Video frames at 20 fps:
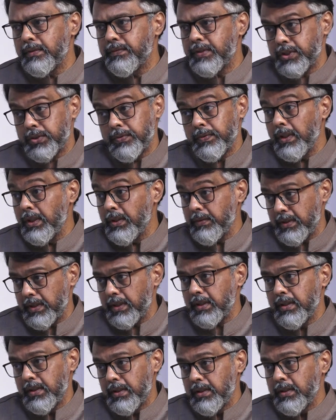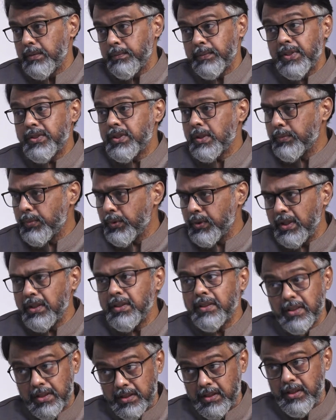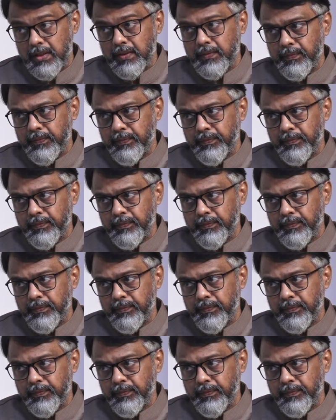First World War by supporting Turkey.